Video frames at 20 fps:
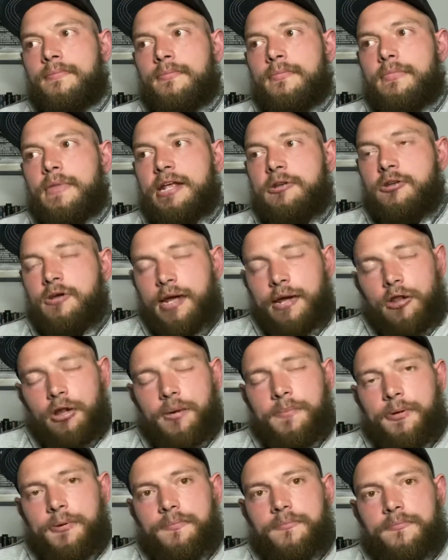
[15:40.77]
Then you get up,
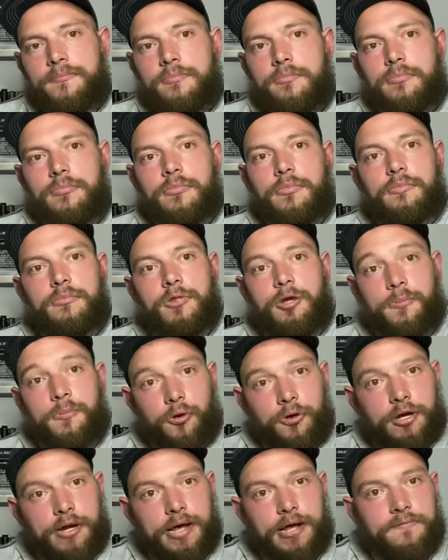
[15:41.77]
you put
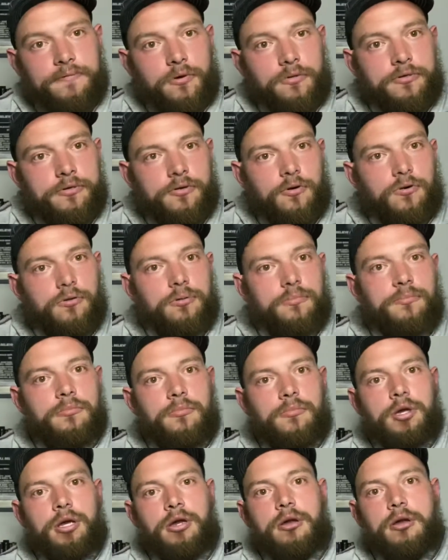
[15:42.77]
your headphones on,
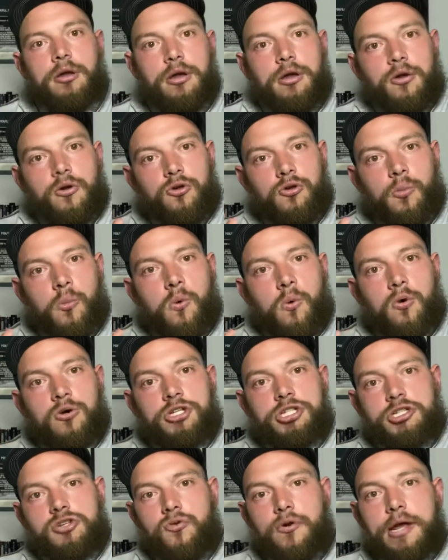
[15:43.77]
you walk
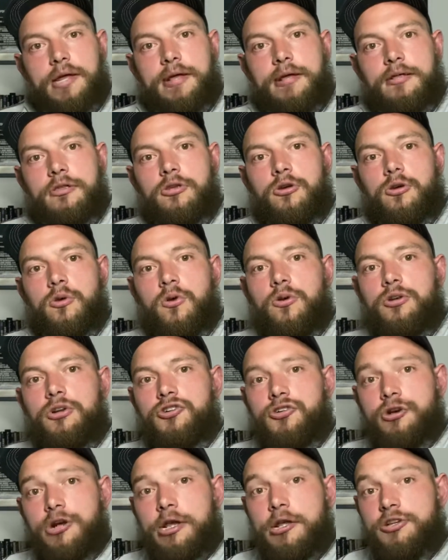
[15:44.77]
straight into your
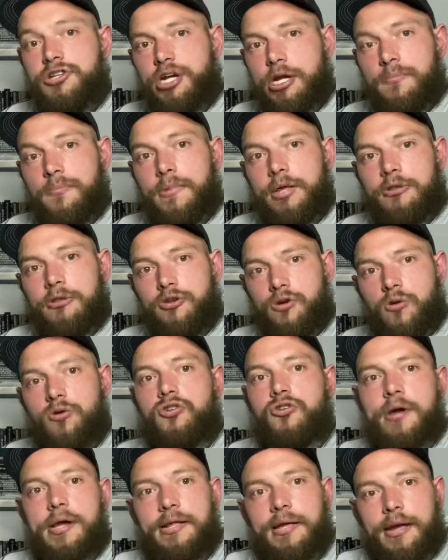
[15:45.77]
gym, into your
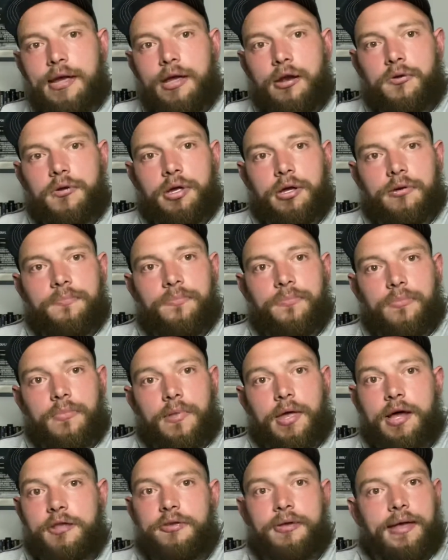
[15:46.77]
training area,
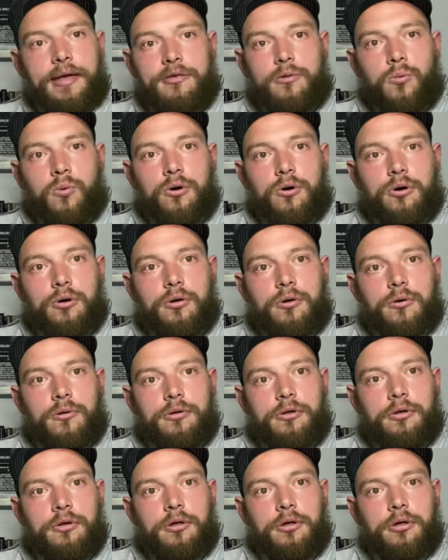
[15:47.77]
and you get to work.
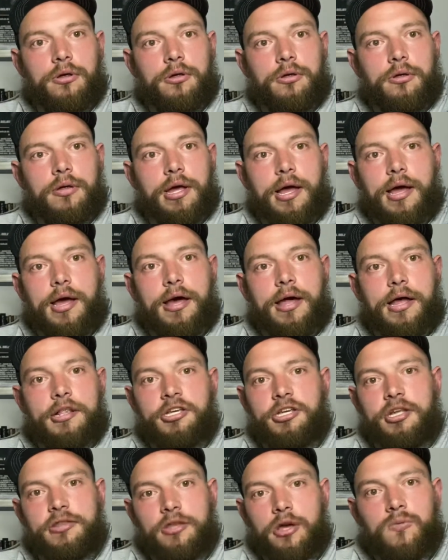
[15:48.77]
And
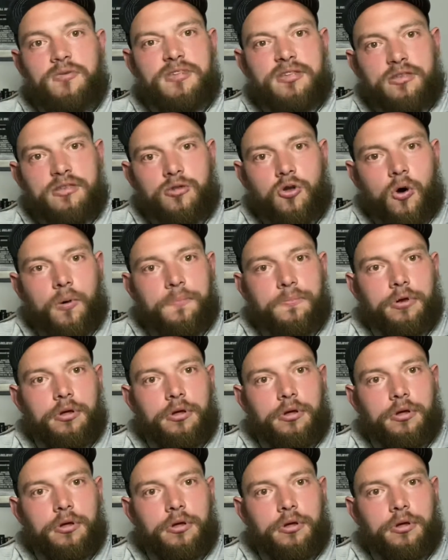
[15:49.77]
you don't stop.